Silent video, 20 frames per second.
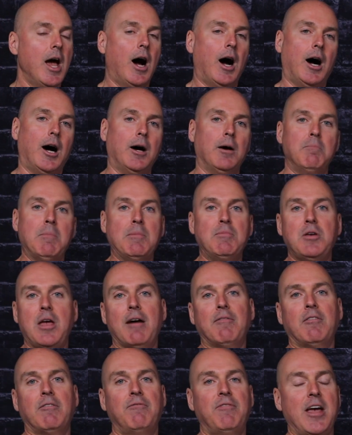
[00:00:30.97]
Maybe you
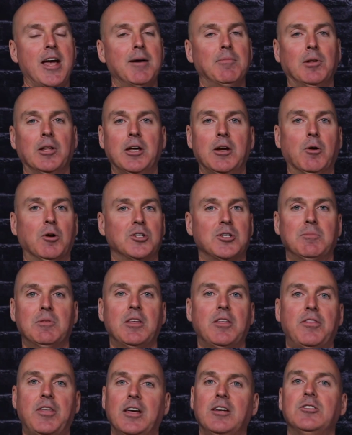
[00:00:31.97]
have a family or some of
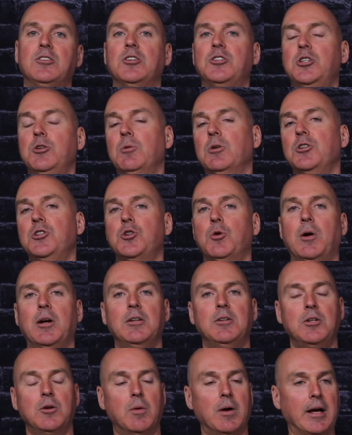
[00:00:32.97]
the things that you enjoy
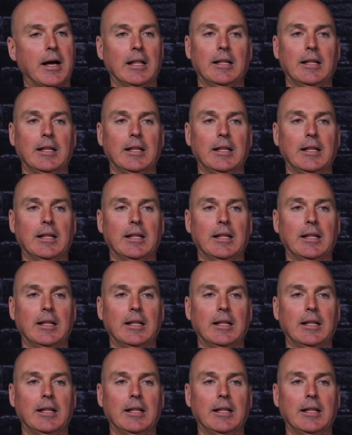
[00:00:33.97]
doing.